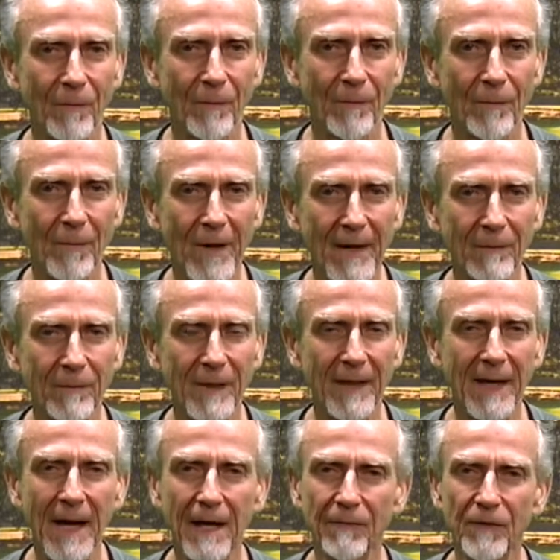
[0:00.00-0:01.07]
might be
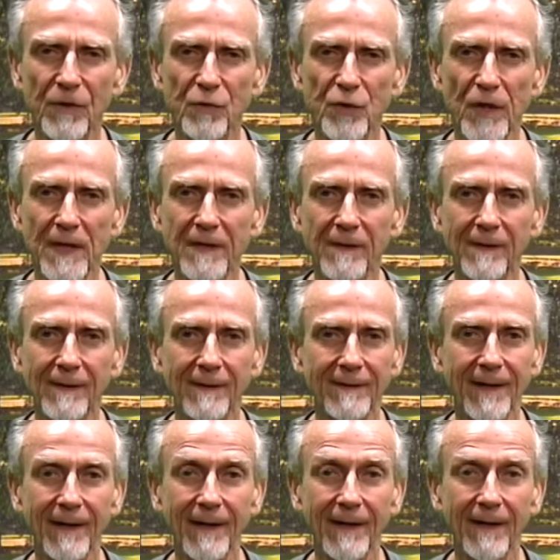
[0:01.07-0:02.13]
kind of congenial
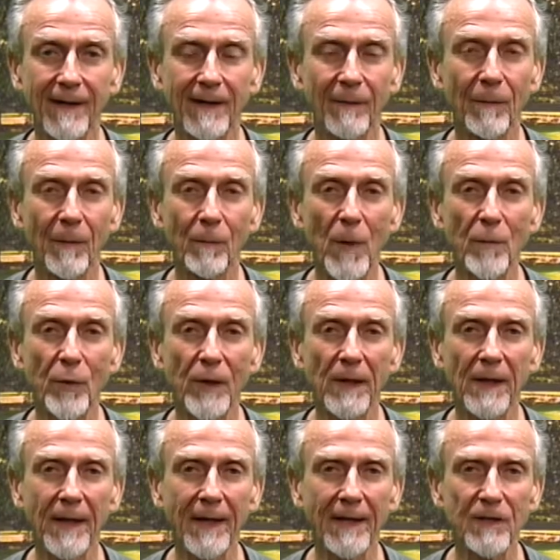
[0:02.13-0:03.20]
in a memory
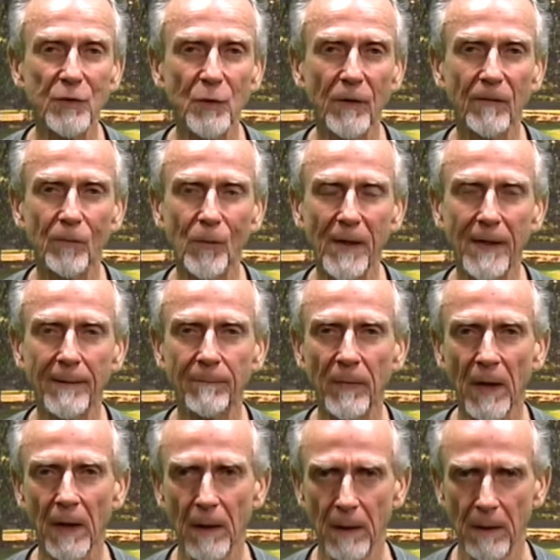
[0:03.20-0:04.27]
lane sort of way,
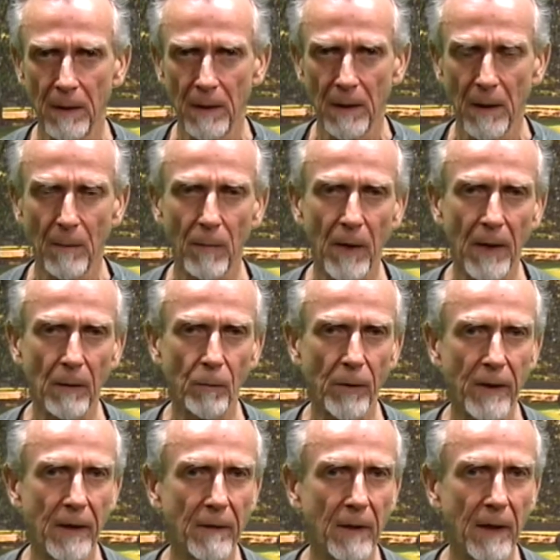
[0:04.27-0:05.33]
but
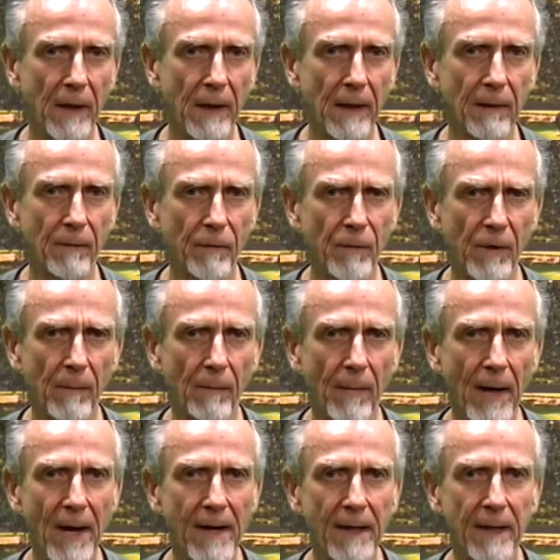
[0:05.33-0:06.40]
with a
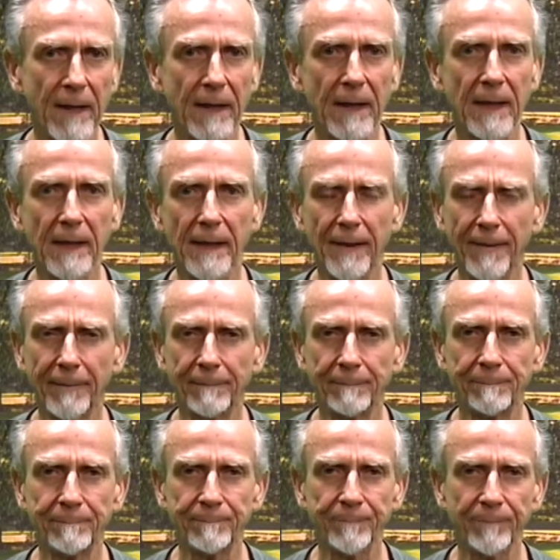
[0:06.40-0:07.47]
thematic
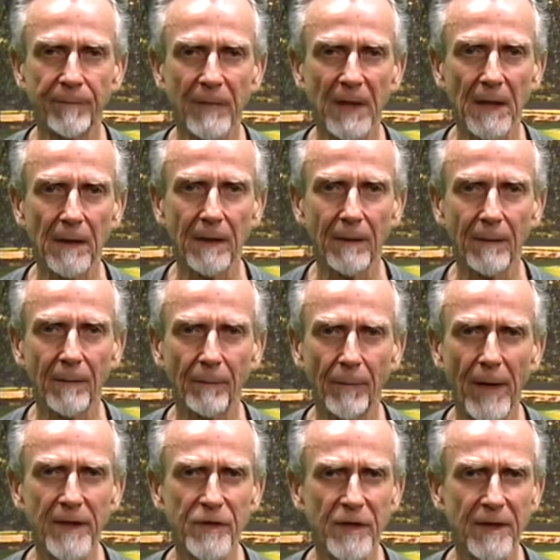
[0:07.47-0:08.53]

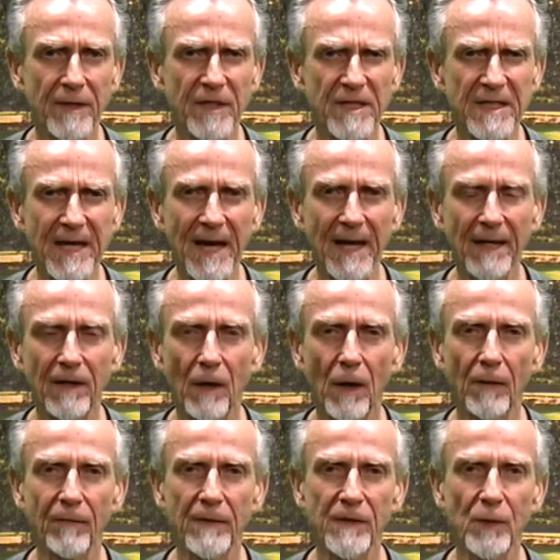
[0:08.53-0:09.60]
Mexican
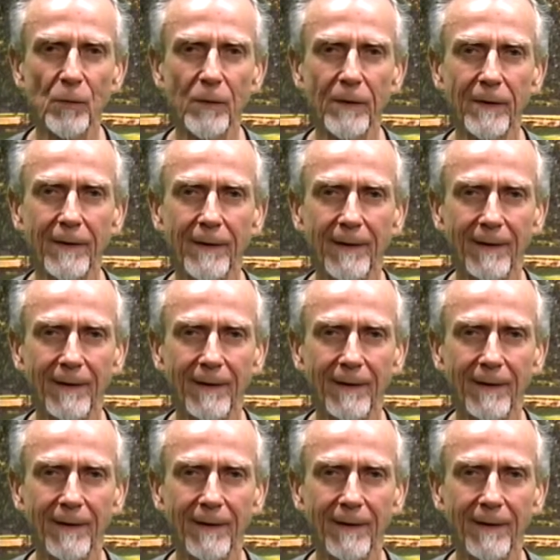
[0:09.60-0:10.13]
standoff, as it were.